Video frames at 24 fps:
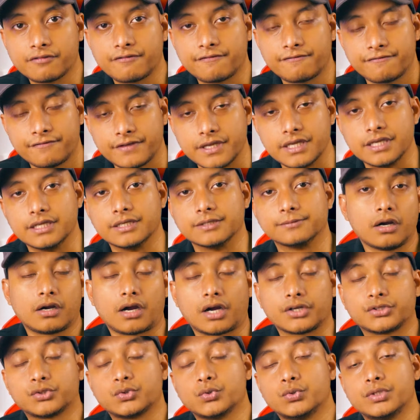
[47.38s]
fee.
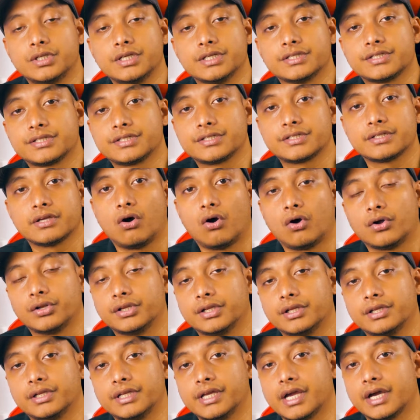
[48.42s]
Cartoonists,
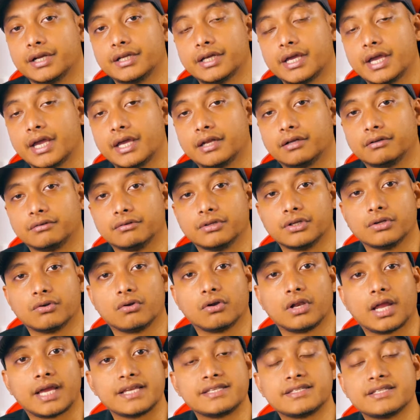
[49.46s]
on the other hand,
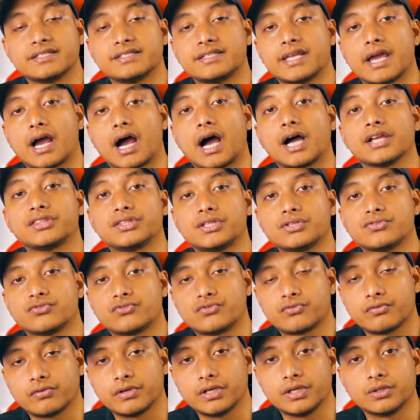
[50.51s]
license their
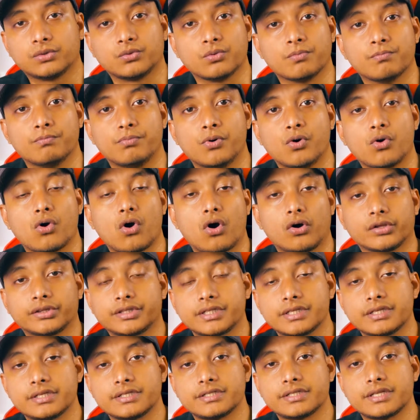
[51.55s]
artistry to book
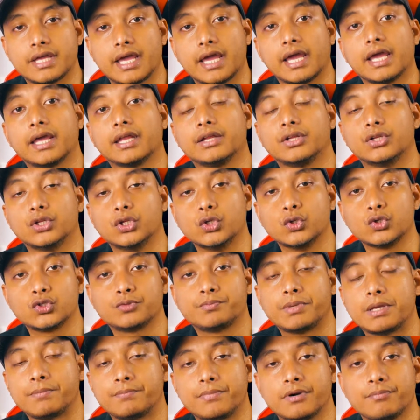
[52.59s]
authors and
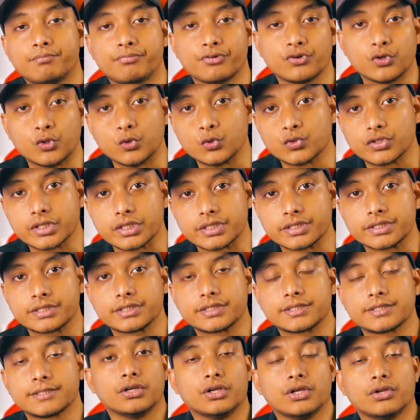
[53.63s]
newspaper
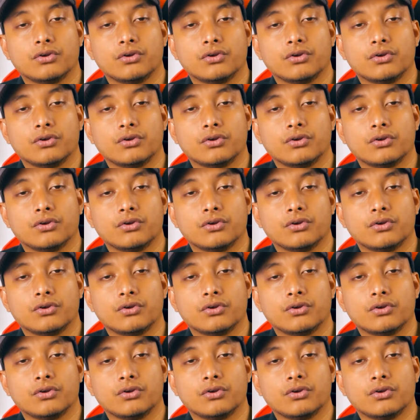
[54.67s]
producers.